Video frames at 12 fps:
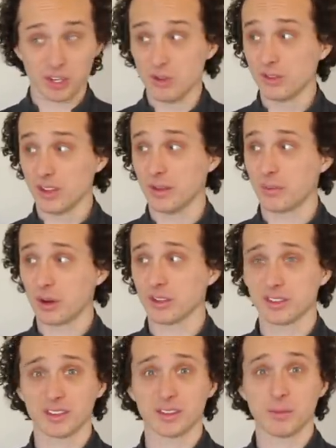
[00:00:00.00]
to use the imperial
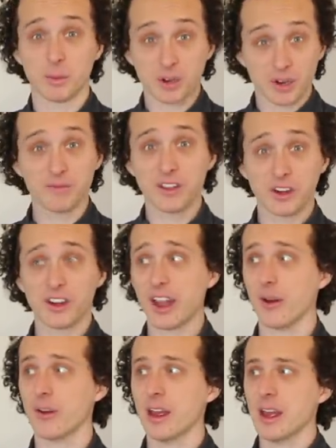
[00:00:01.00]
system, but we couldn't figure it
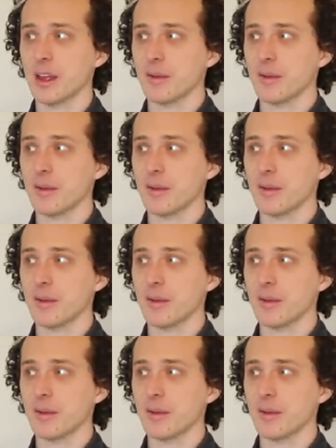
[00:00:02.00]
out